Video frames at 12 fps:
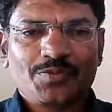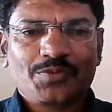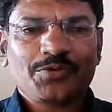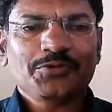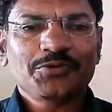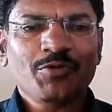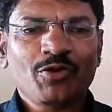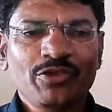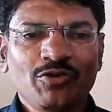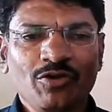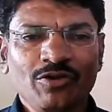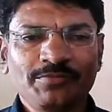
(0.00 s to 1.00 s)
Good morning
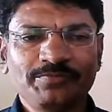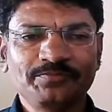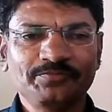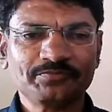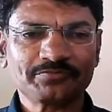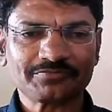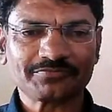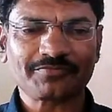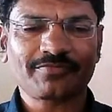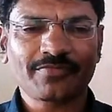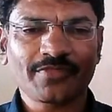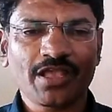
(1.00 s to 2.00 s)
all.
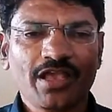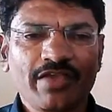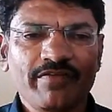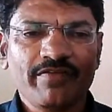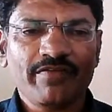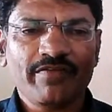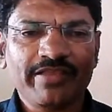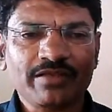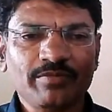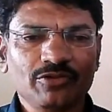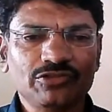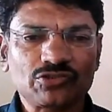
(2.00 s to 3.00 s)
I welcome all the
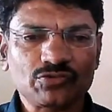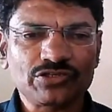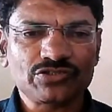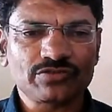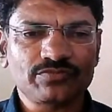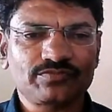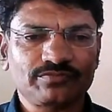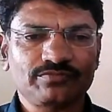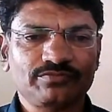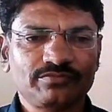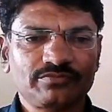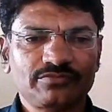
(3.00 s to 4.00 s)
students of
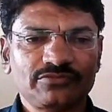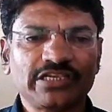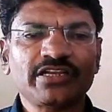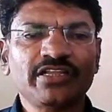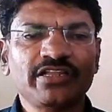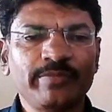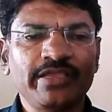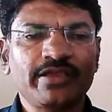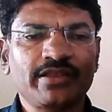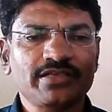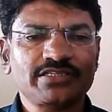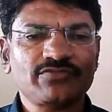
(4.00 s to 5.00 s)
second year BA
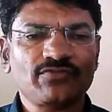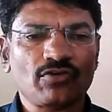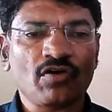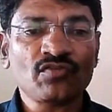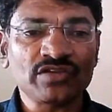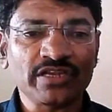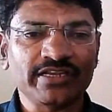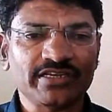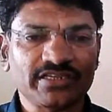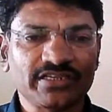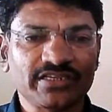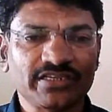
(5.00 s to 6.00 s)
classes for optional
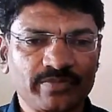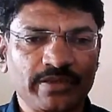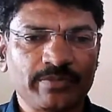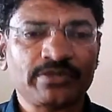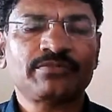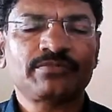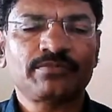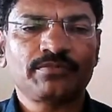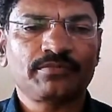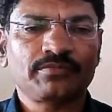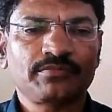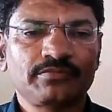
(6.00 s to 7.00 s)
English paper.
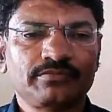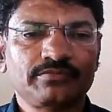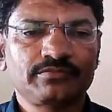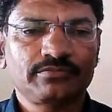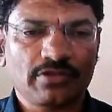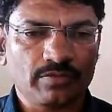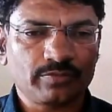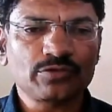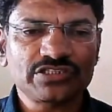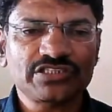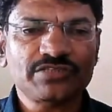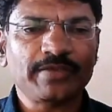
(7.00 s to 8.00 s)
Of course, this
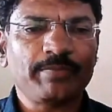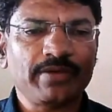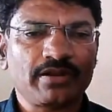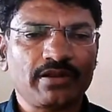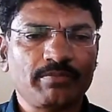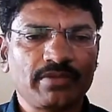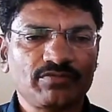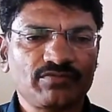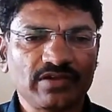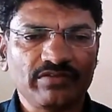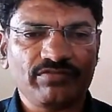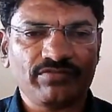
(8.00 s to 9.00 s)
is paper number
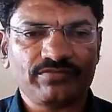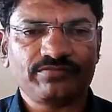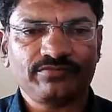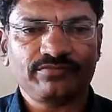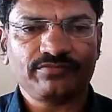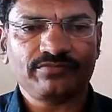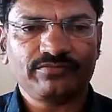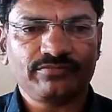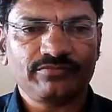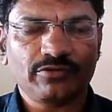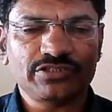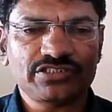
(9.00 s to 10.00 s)
5 for
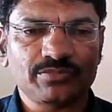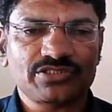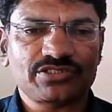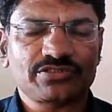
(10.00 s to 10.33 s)
this semester.